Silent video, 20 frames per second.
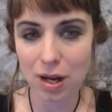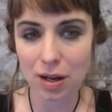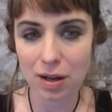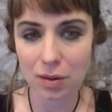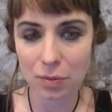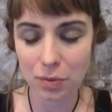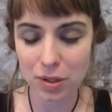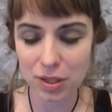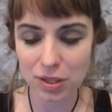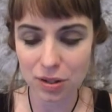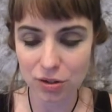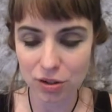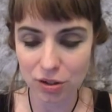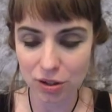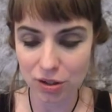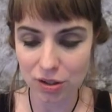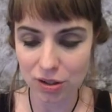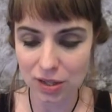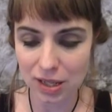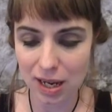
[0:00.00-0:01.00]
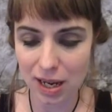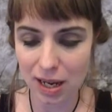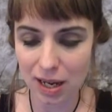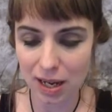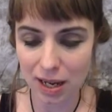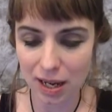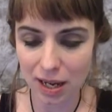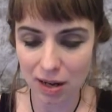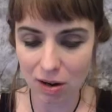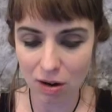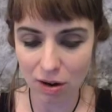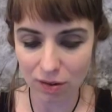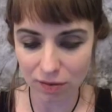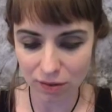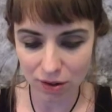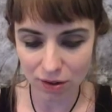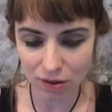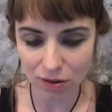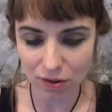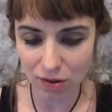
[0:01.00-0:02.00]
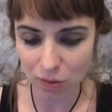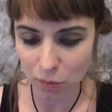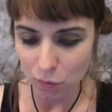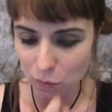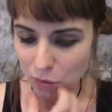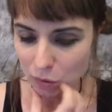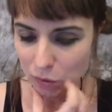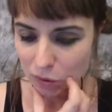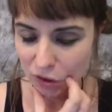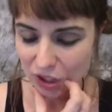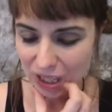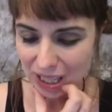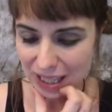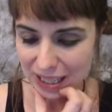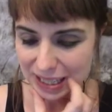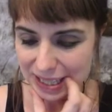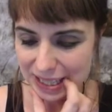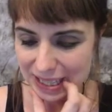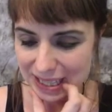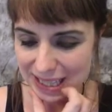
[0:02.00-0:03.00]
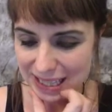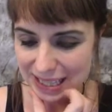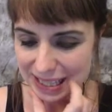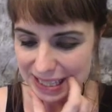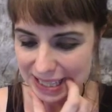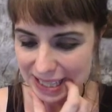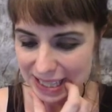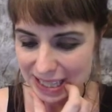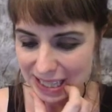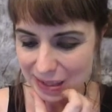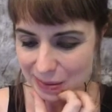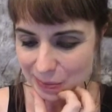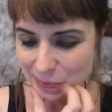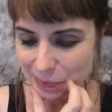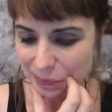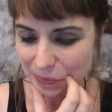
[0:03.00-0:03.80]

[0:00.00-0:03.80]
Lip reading: researchers at Harvard were looking into this. And